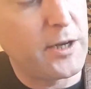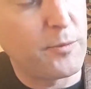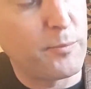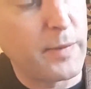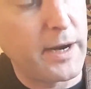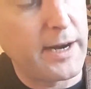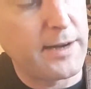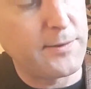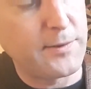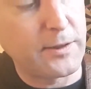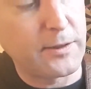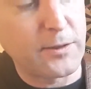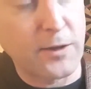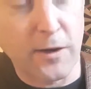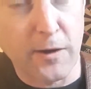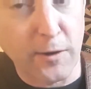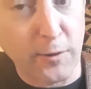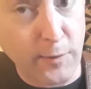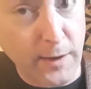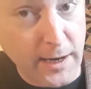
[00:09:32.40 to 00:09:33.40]
basic
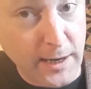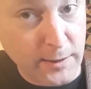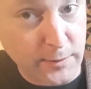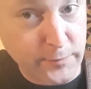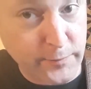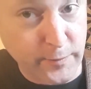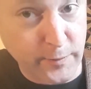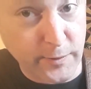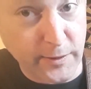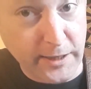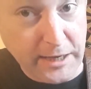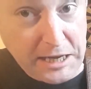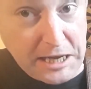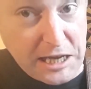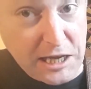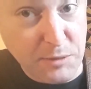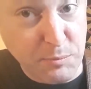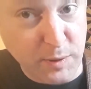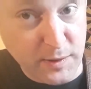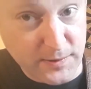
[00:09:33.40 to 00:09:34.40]
turnarounds for the
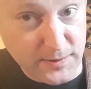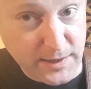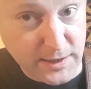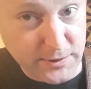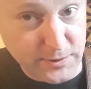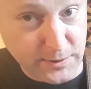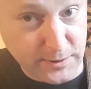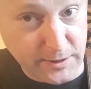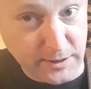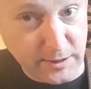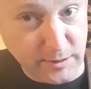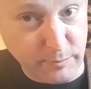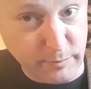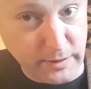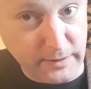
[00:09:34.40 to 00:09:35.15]
E position in the